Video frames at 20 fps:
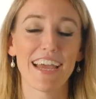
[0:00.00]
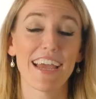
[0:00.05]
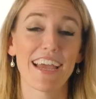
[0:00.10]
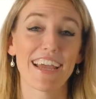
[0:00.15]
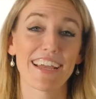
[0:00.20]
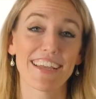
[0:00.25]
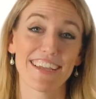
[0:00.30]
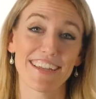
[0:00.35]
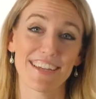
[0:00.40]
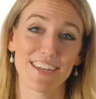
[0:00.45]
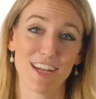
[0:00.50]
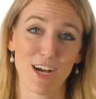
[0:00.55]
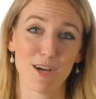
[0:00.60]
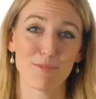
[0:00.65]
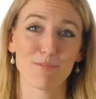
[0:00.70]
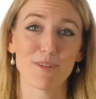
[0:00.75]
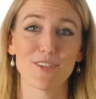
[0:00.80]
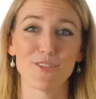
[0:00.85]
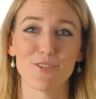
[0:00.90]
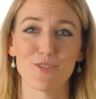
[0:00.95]
and cannot
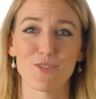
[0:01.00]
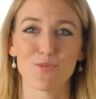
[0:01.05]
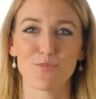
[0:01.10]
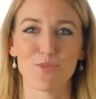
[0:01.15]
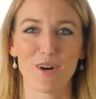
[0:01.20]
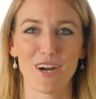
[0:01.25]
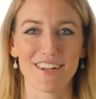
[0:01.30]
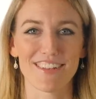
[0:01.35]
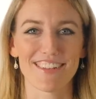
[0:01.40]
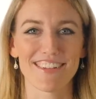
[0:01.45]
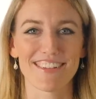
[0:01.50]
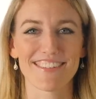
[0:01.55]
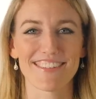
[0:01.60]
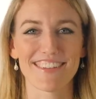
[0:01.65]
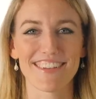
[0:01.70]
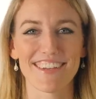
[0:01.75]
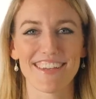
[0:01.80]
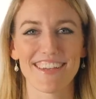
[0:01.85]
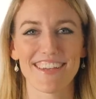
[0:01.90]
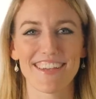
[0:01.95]
be used
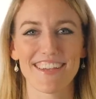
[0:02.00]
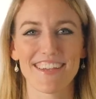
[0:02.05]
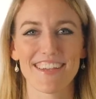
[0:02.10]
wirelessly.